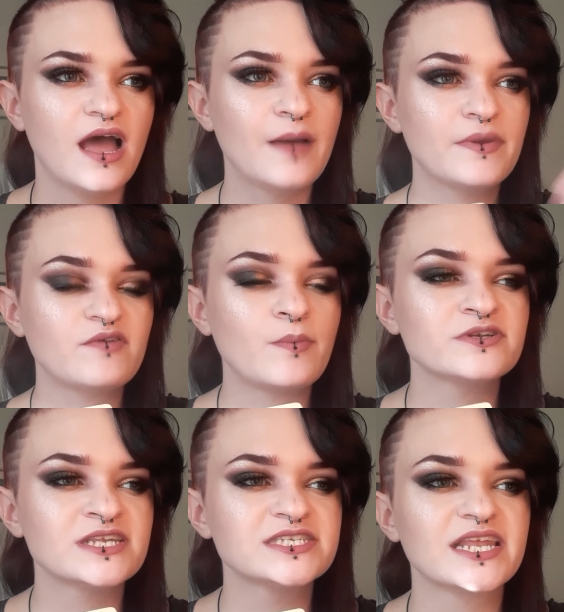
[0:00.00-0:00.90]
It
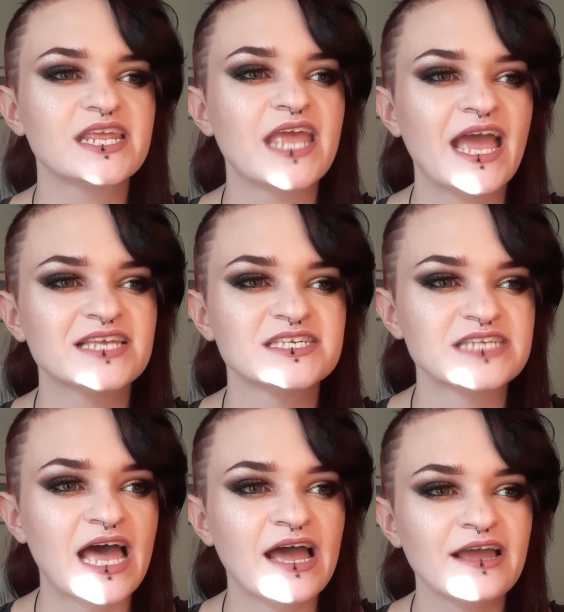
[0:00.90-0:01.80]
represents that he has
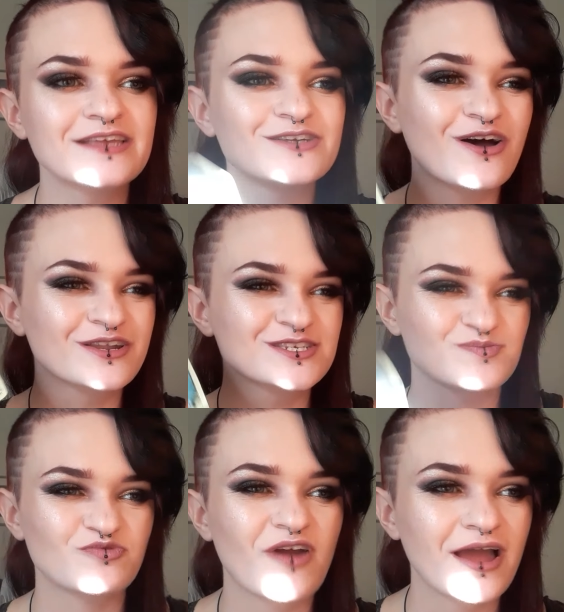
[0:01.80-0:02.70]
his eyes on his
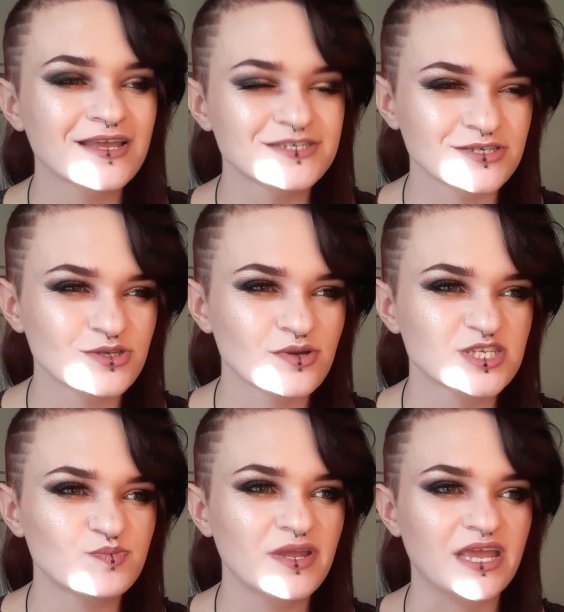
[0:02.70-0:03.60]
prize, so to
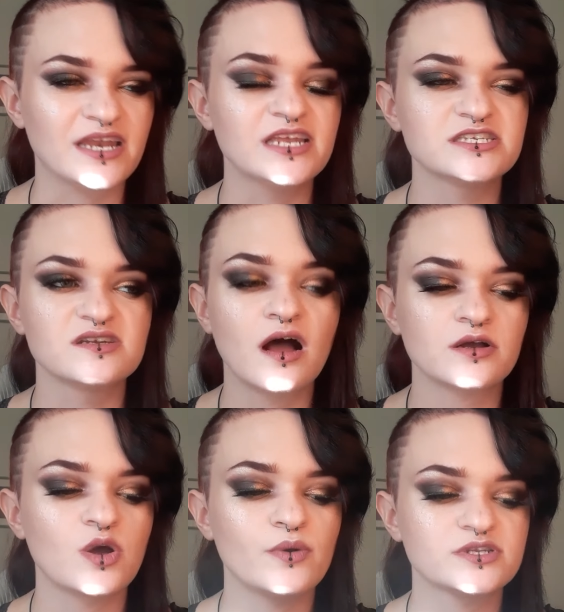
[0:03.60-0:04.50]
speak, and he's
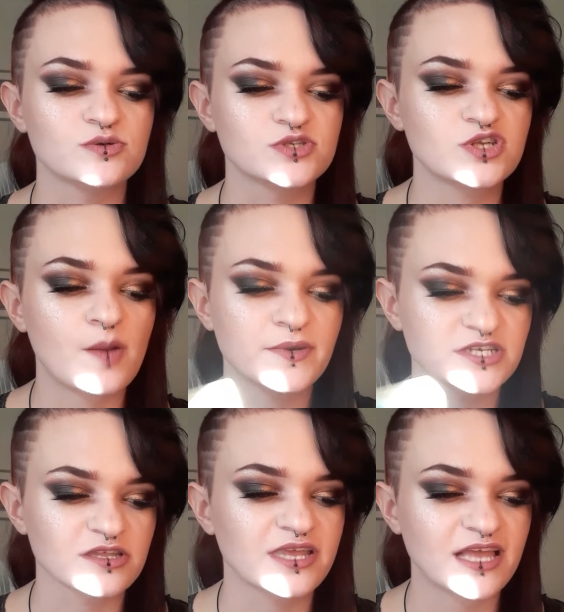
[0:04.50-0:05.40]
not going to stop
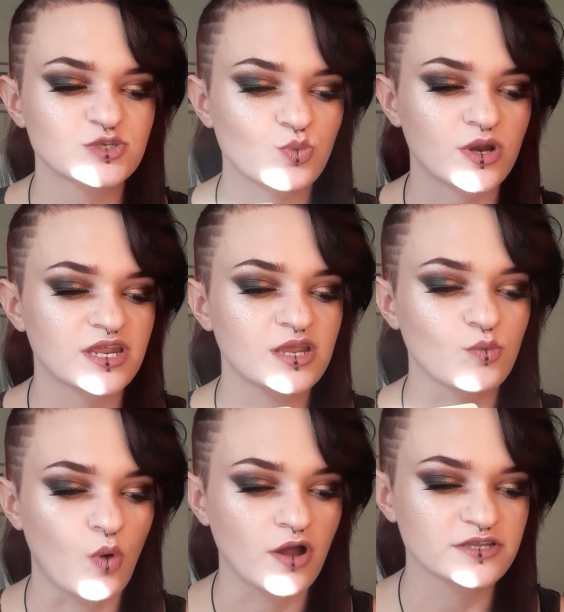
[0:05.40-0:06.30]
until he gets what he
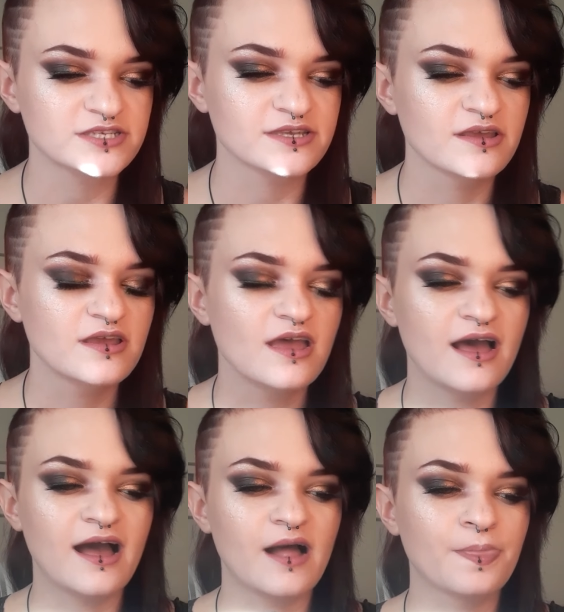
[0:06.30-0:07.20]
wants.
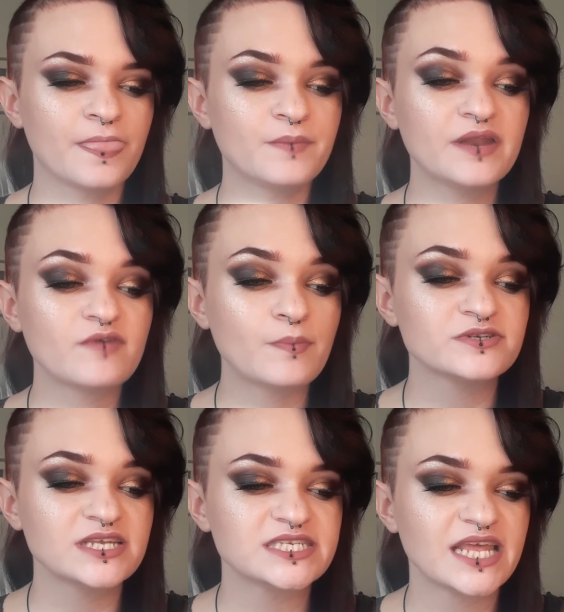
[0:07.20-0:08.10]
But it
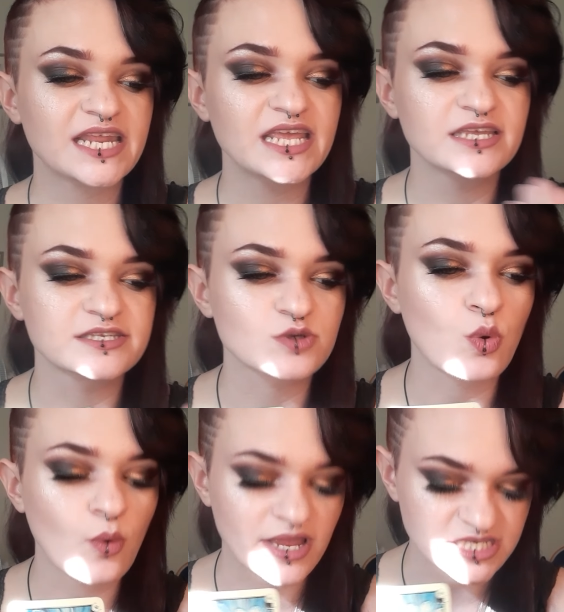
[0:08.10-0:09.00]
represents that he is
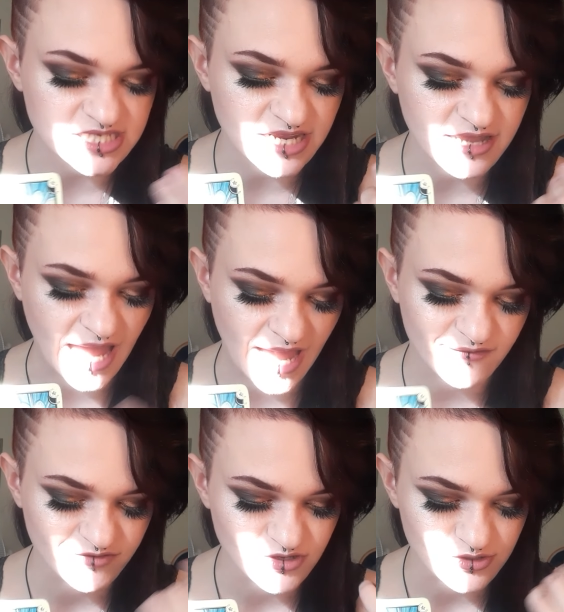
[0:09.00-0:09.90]
questing
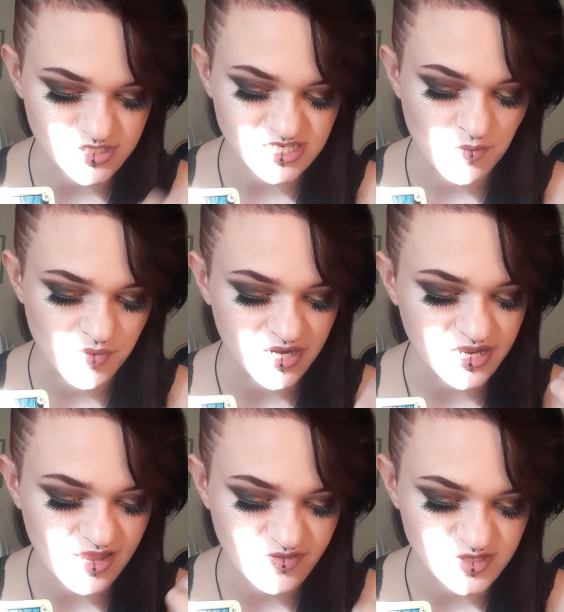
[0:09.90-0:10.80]
after
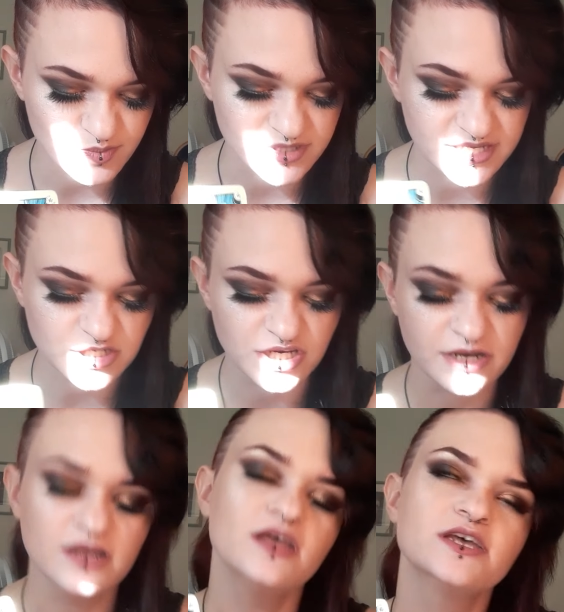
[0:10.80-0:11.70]
somebody in this
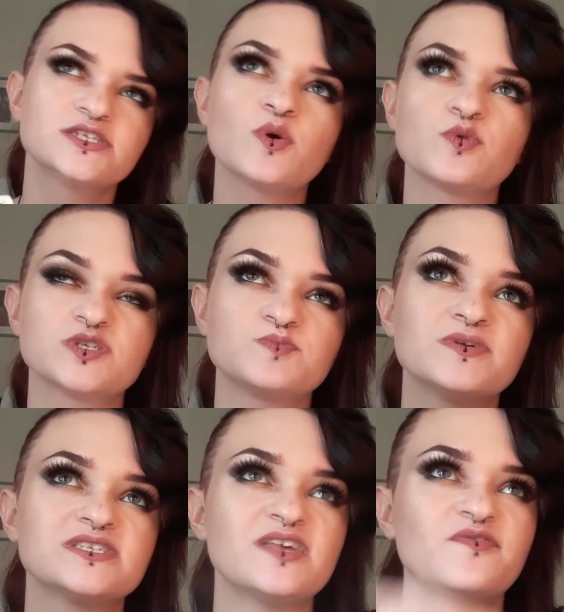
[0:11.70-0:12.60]
position. So
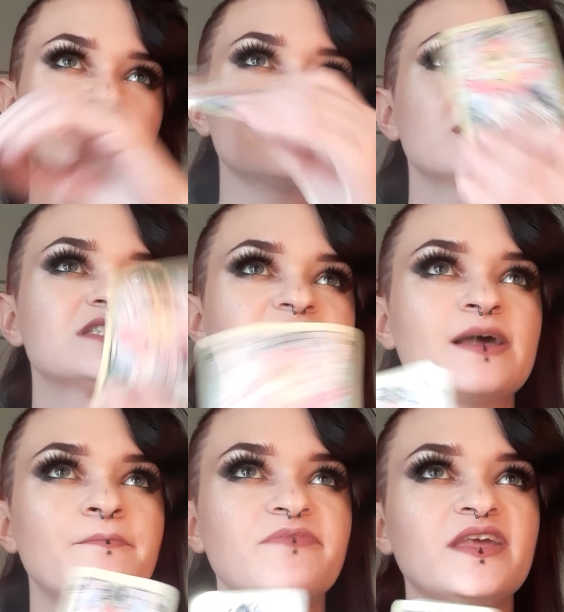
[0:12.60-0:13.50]
specifically,
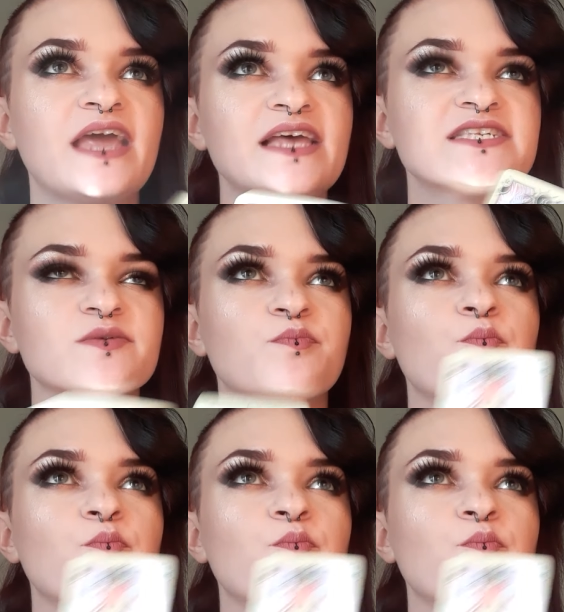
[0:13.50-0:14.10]
something has